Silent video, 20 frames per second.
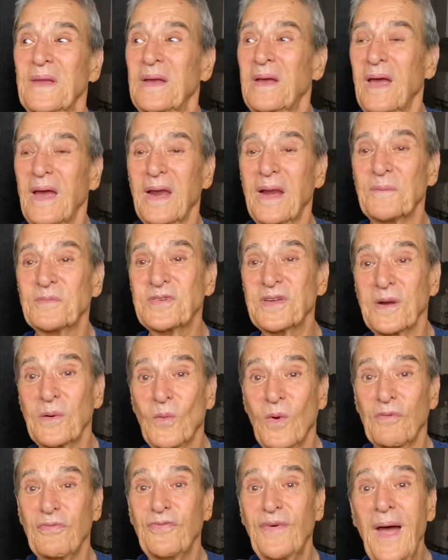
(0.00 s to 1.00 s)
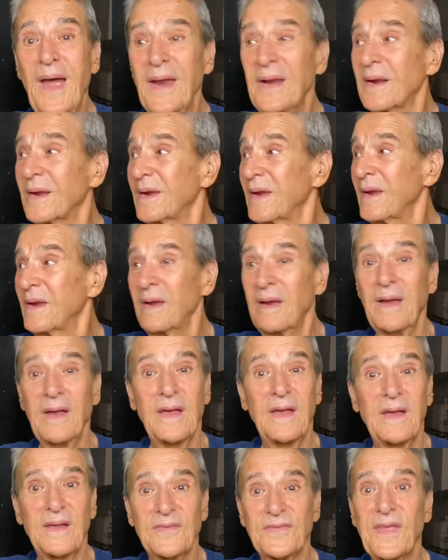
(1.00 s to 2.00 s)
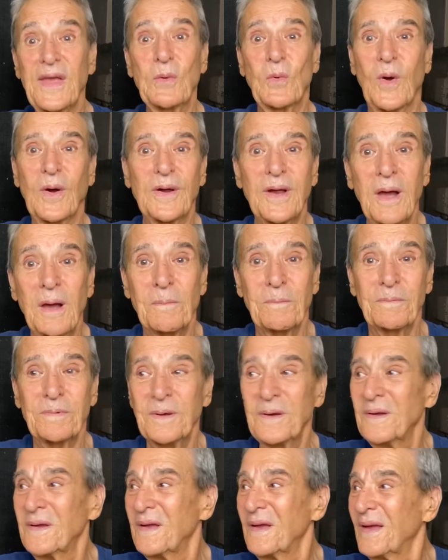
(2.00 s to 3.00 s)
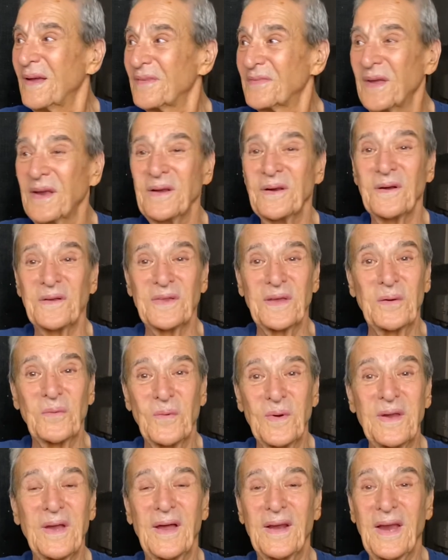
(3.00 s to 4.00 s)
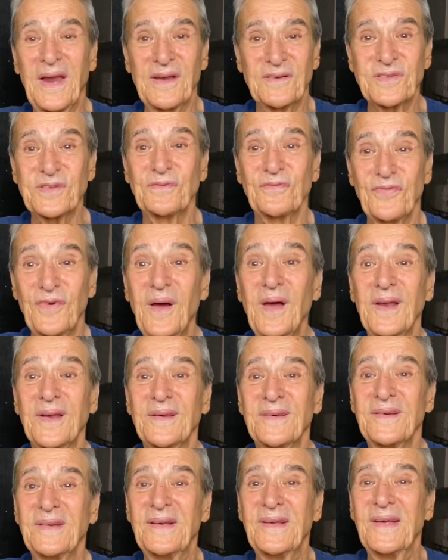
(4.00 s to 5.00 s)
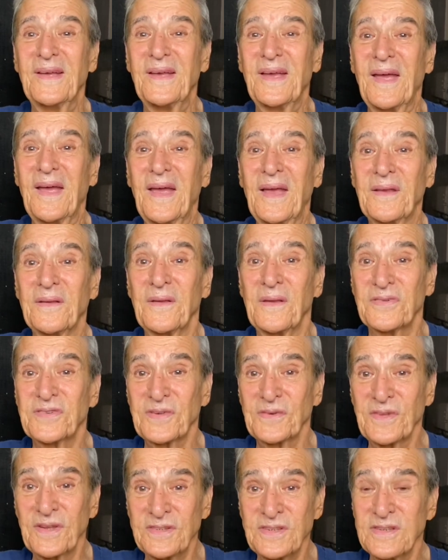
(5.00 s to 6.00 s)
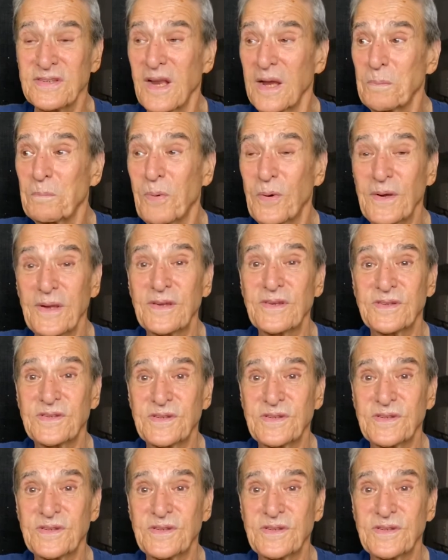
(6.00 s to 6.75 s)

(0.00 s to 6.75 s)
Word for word: And I'm saying, well, finally, they woke up. They know that we got to have some fun. And so this is like putting